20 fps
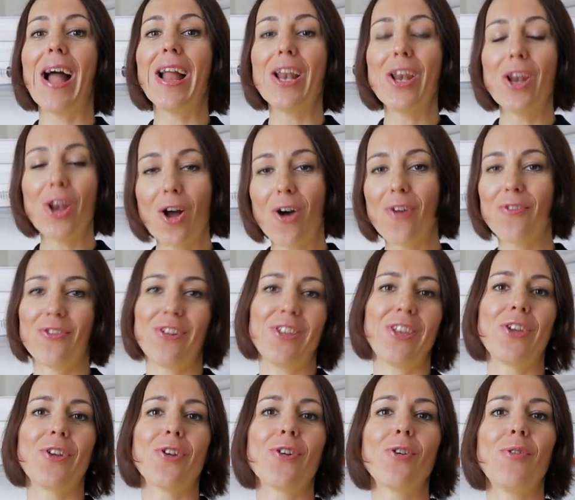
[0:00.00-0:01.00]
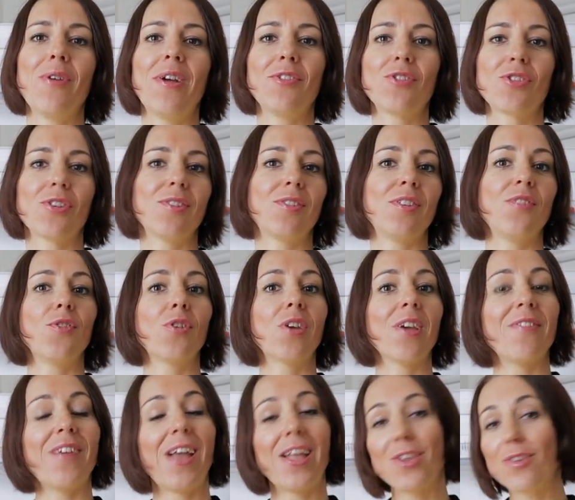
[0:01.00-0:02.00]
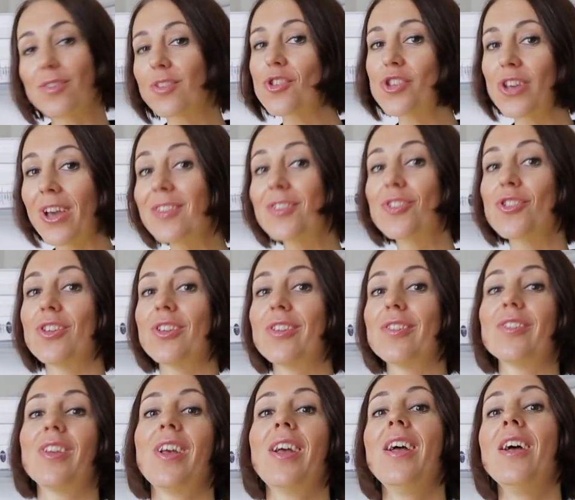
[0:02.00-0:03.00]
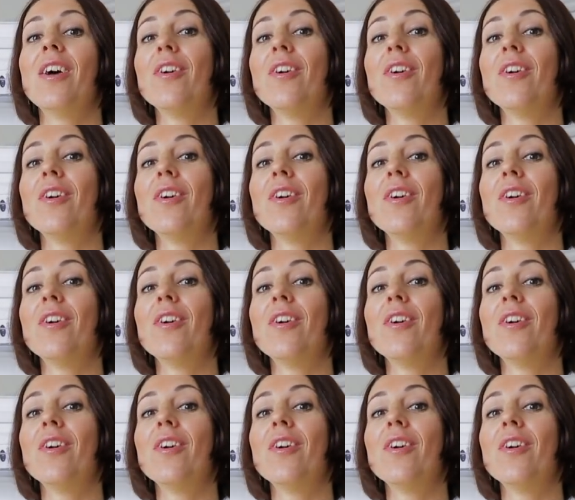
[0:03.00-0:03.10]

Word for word: I love reading your questions. If you have any suggestions,